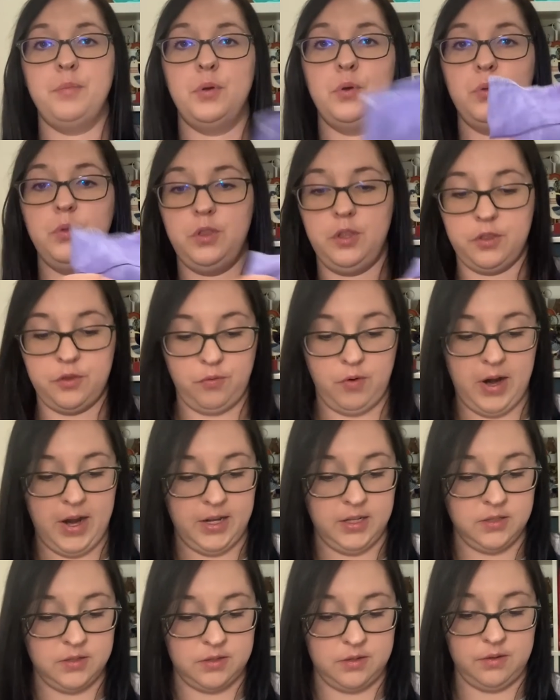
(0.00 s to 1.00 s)
pulled the
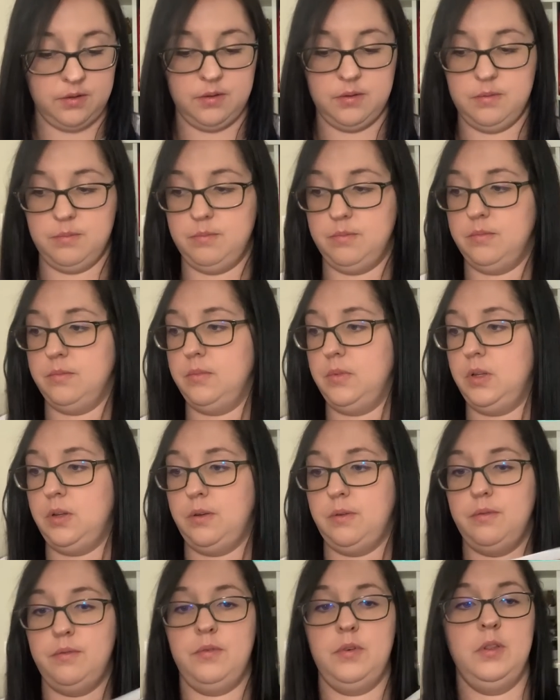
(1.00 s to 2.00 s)
threads up
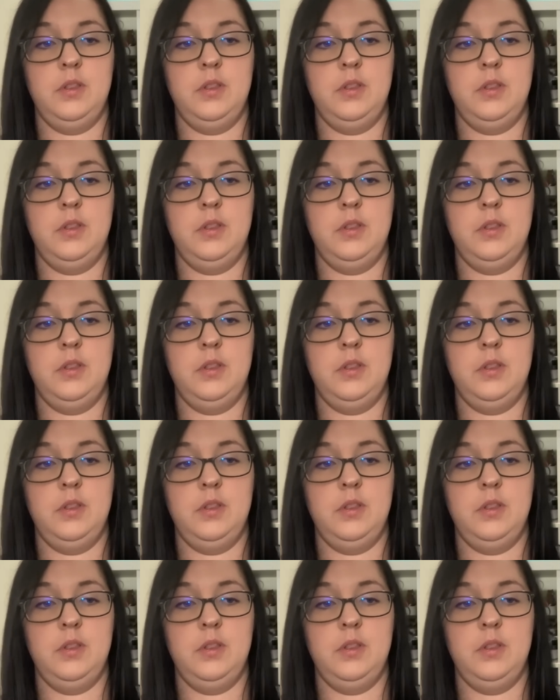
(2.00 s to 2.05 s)
for